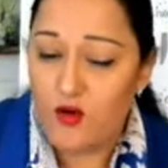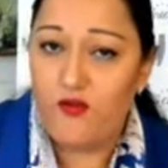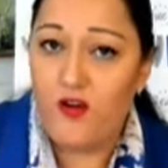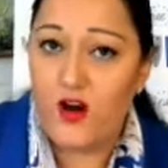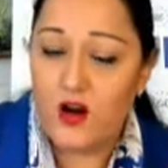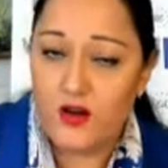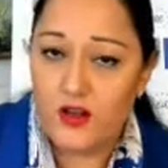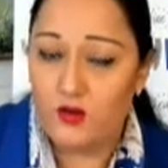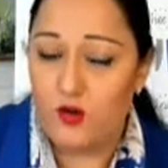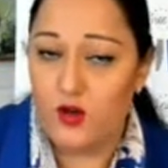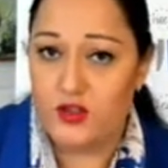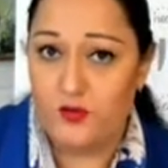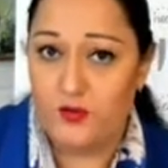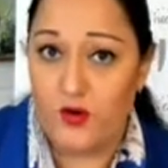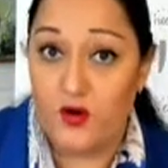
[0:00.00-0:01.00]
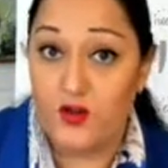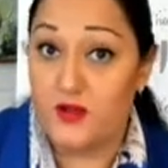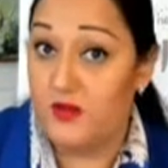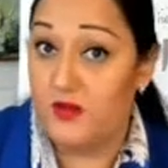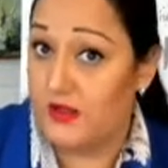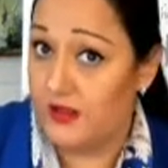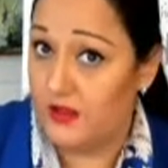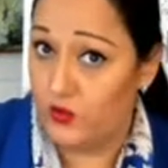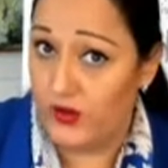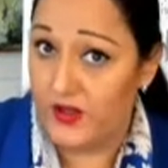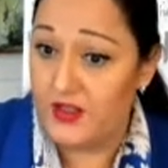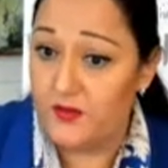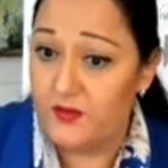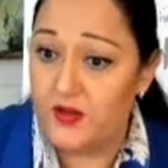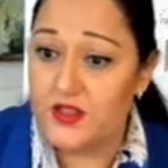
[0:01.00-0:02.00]
far it was approximately
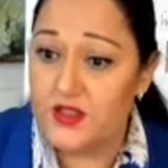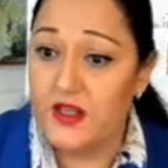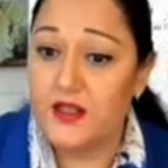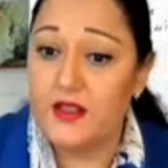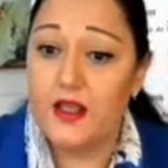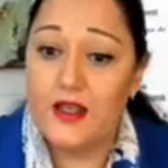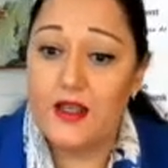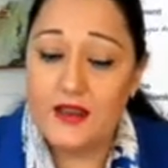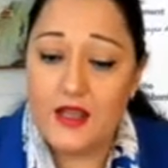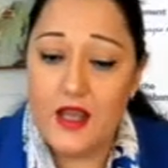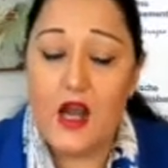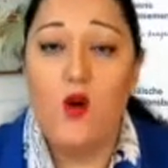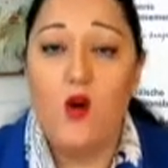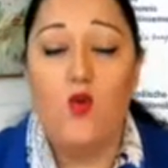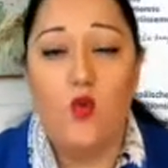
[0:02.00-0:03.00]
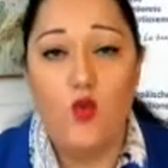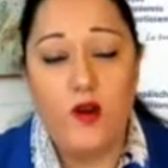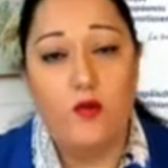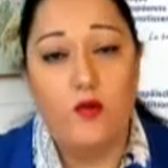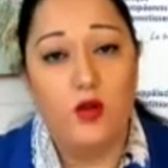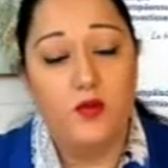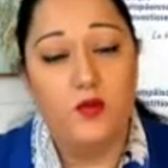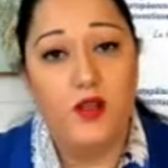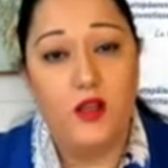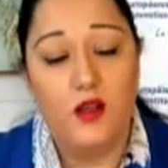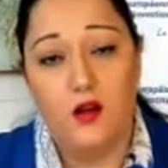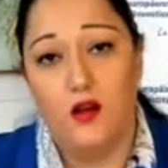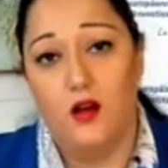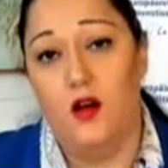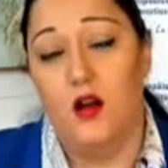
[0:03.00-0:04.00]
20%, and now we will
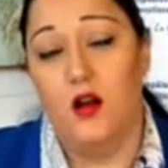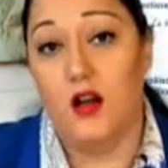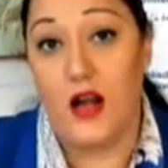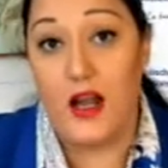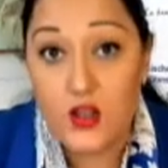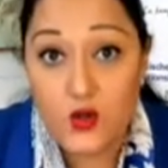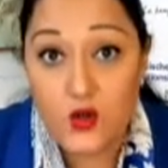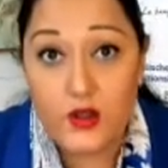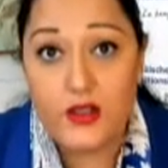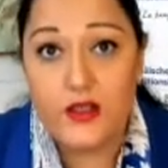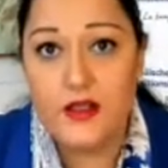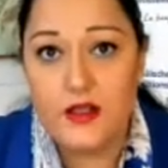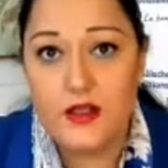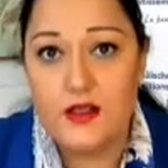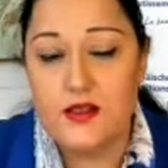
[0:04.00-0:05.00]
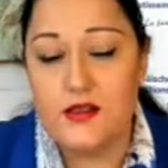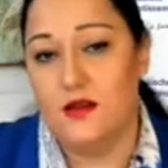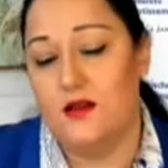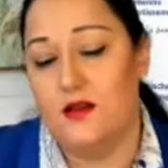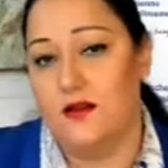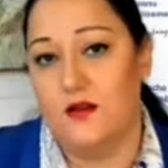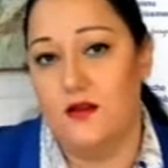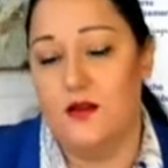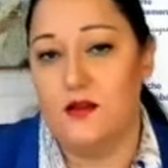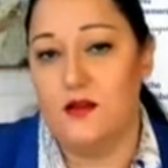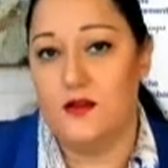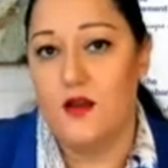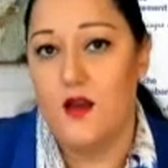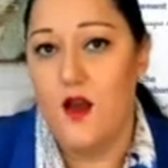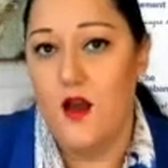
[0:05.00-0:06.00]
be gradually increasing
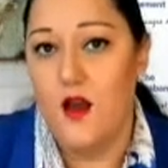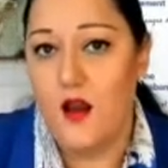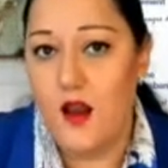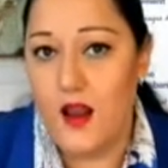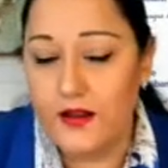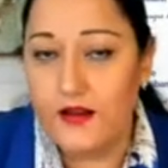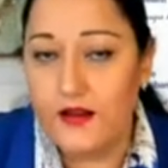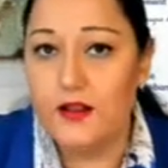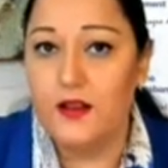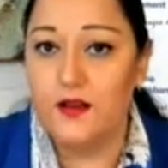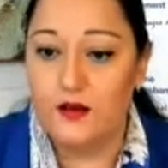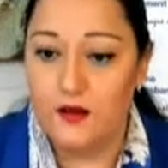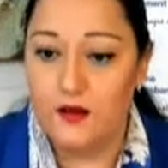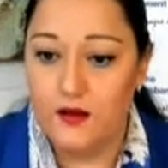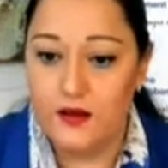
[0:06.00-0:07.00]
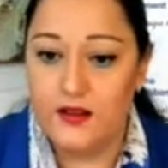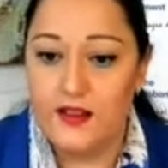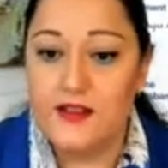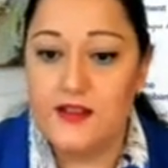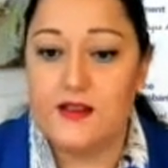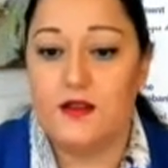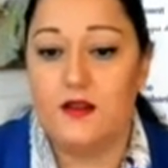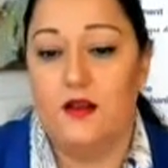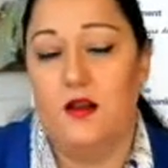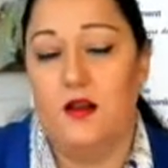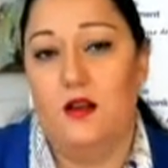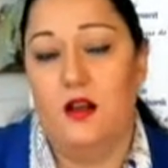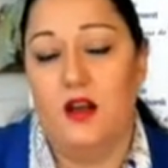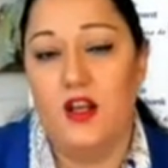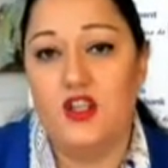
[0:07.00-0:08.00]
this lending, and this
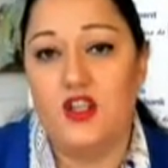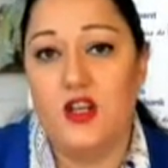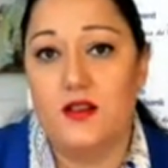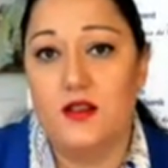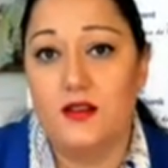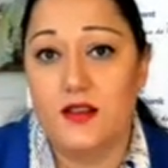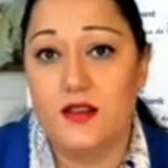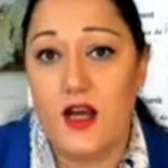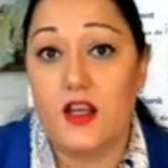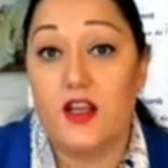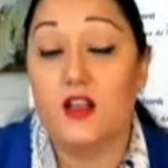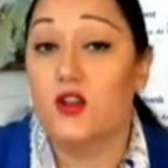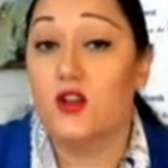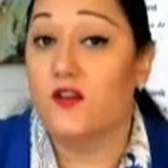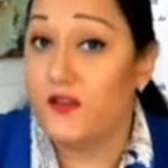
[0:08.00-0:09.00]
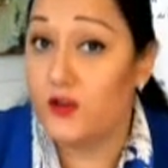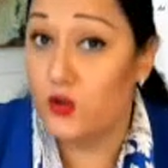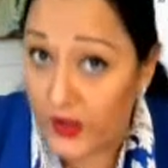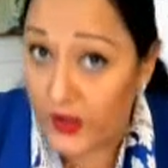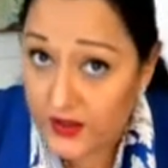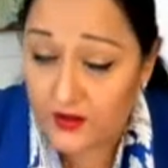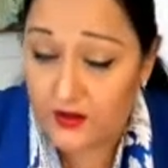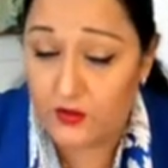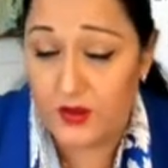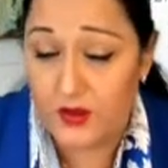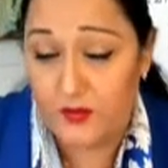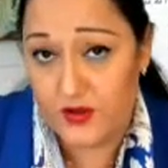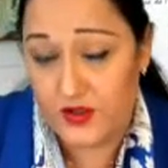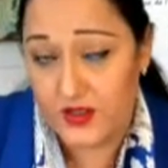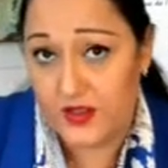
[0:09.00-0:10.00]
reaching the target of
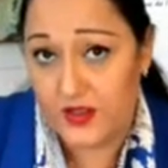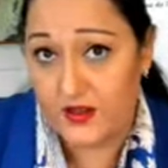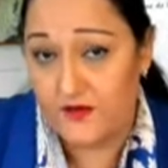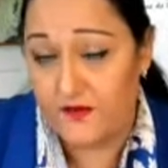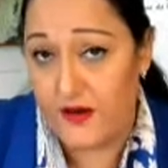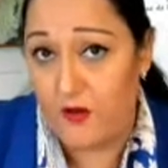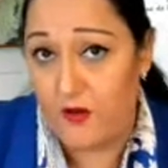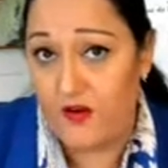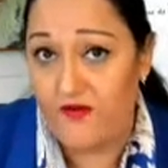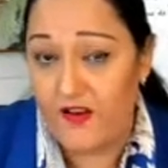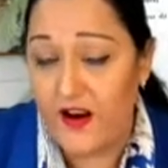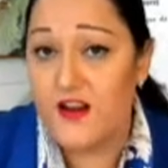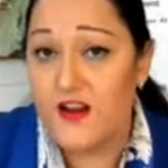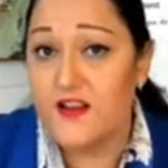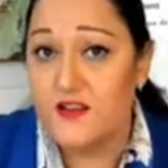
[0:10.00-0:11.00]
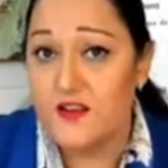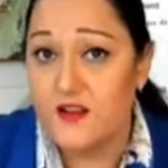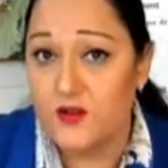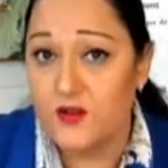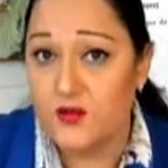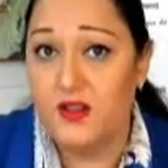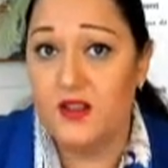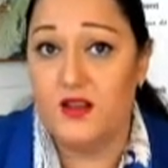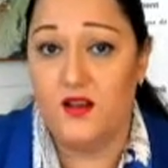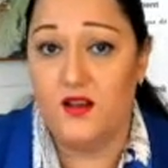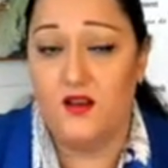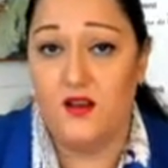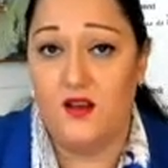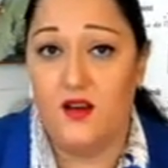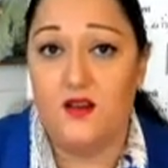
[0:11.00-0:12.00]
23% of our financing to be
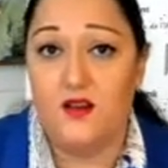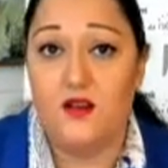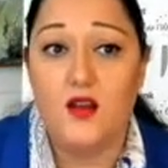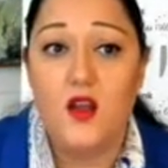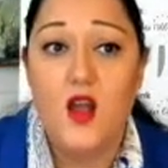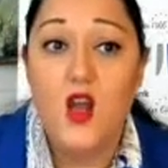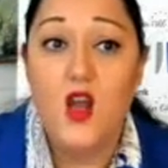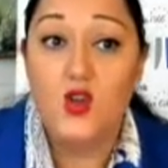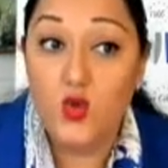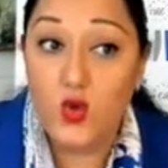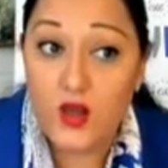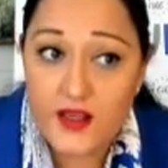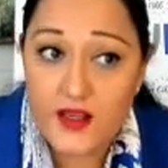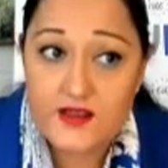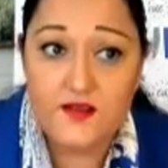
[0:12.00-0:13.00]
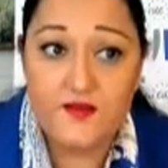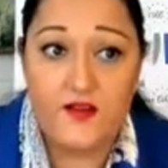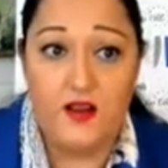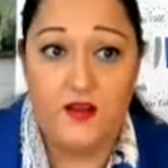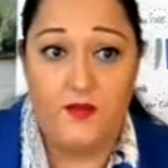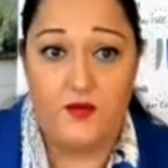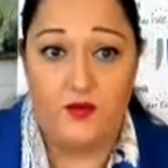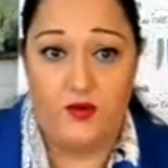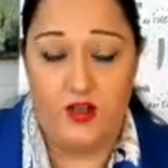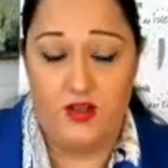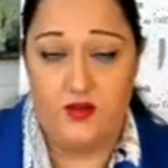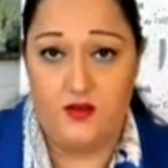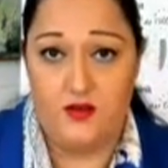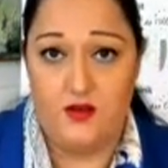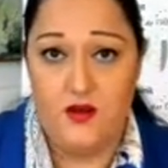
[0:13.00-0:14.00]
dedicated to less developed
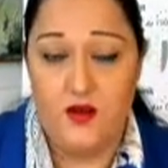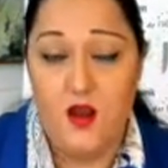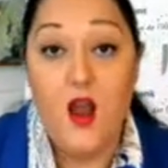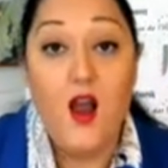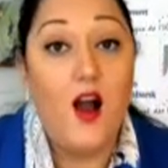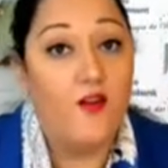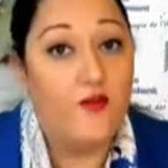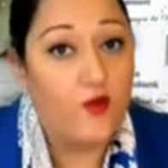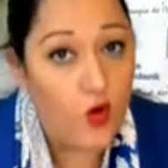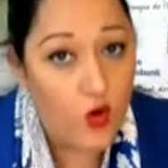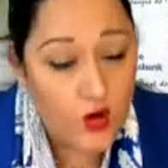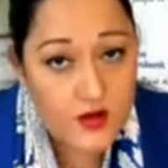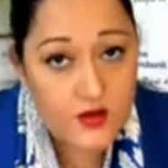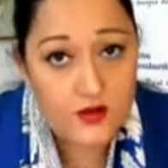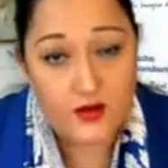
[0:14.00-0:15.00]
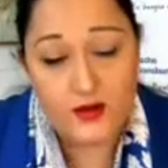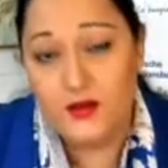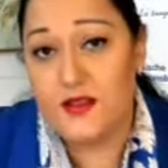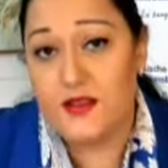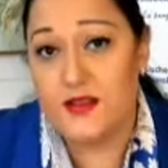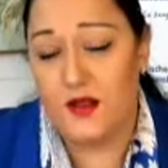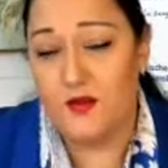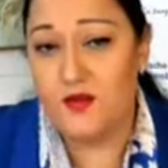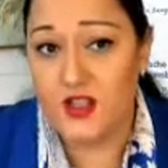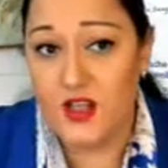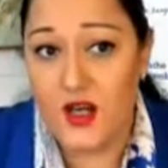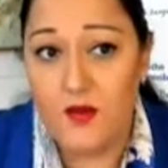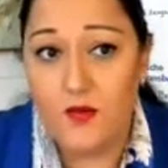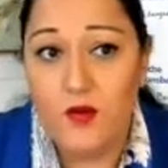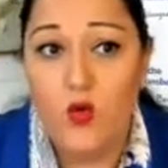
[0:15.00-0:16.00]
regions. Of course, at the same
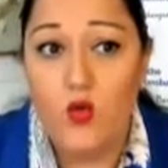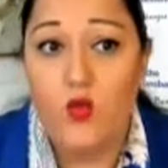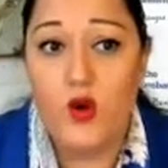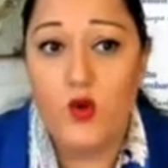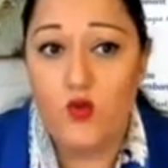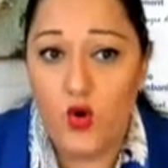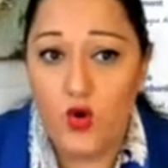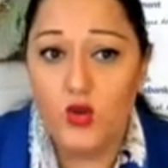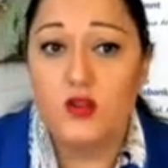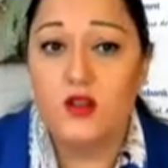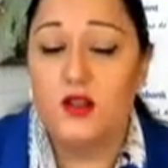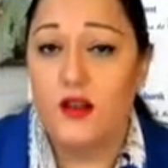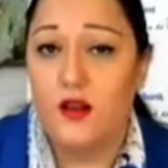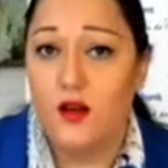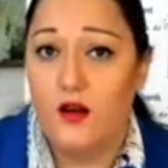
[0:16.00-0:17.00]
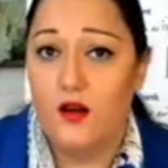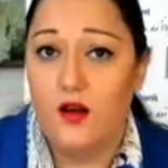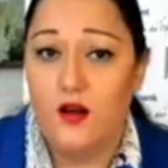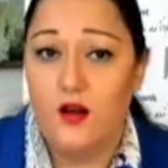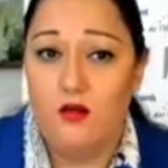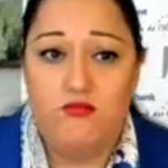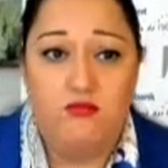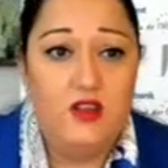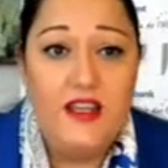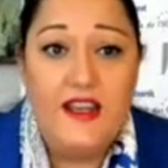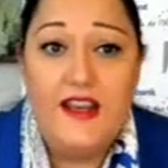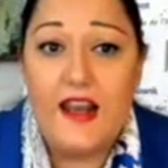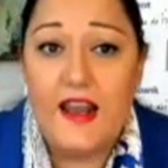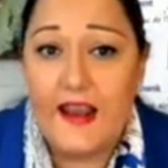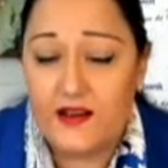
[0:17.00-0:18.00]
time, we won't
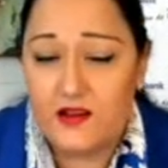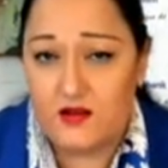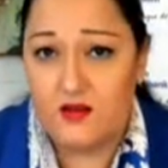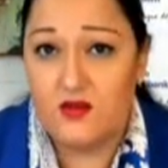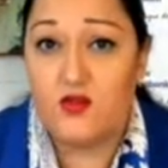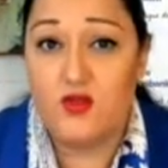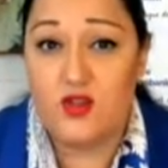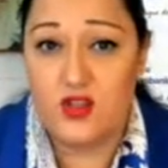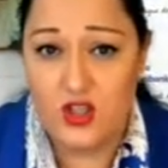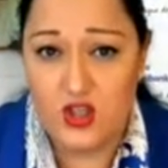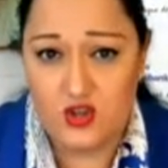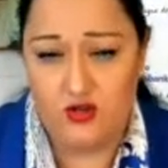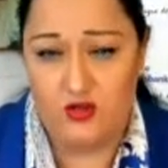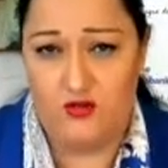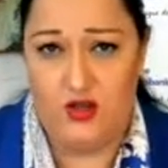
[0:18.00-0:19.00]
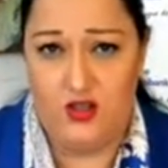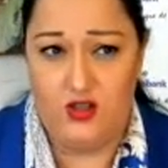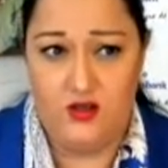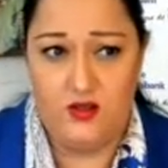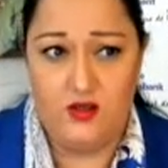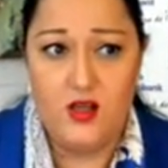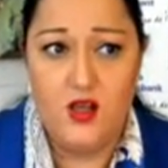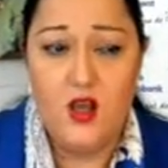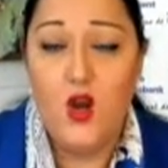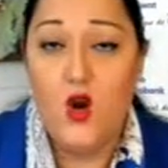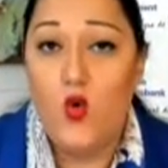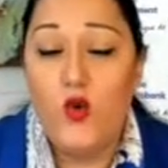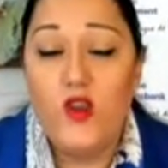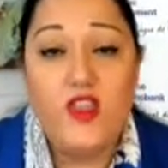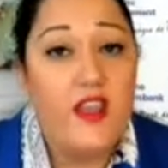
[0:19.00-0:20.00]
neglect transition regions
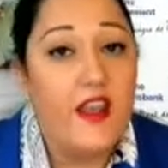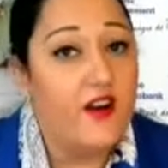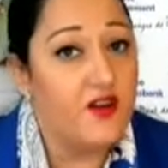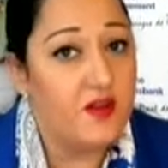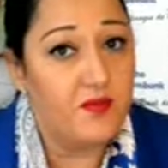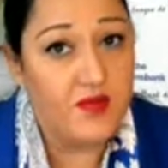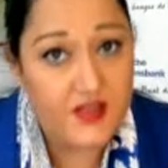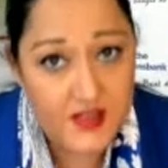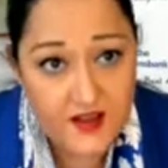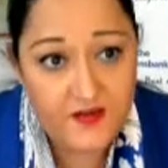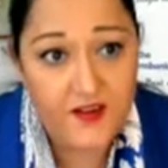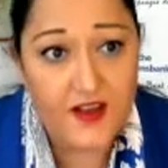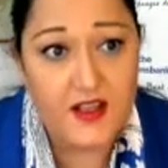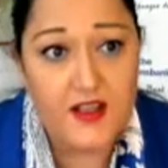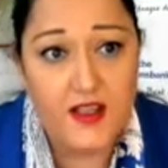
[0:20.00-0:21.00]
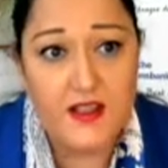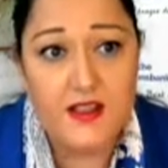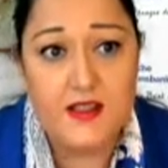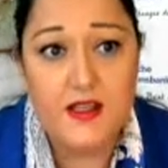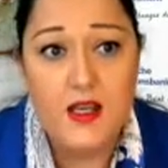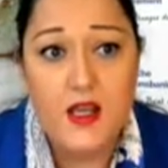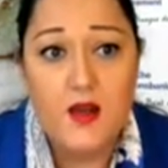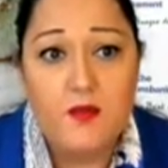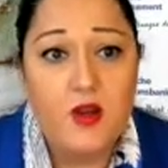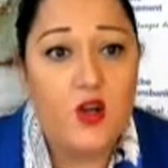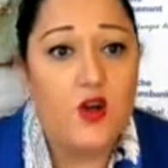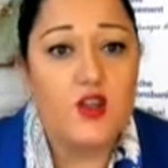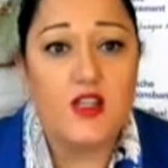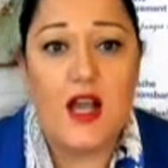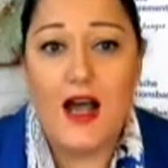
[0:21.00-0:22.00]
with their specific needs,
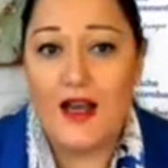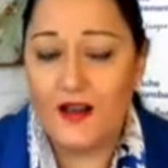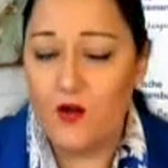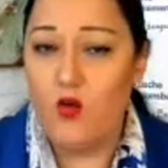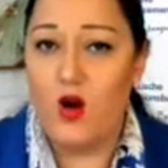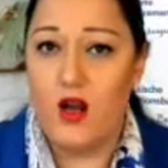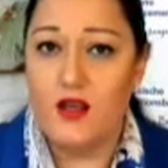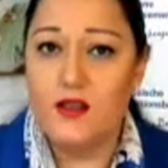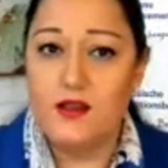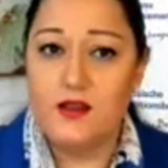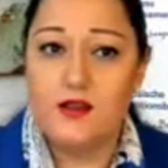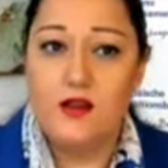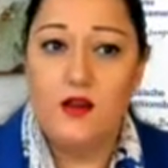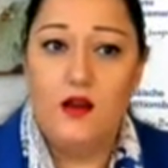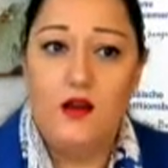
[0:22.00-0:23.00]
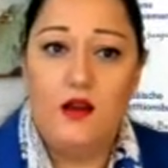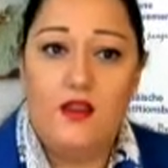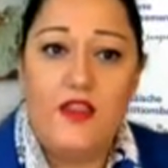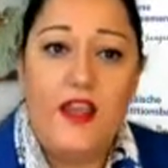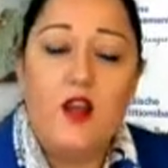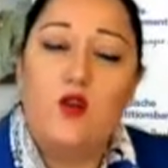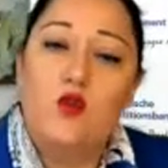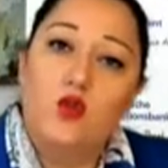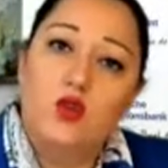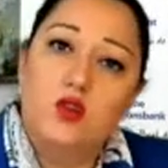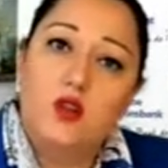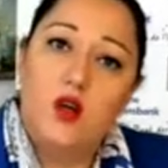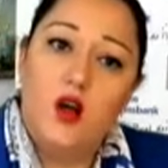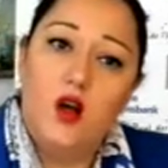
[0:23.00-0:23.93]
because otherwise they could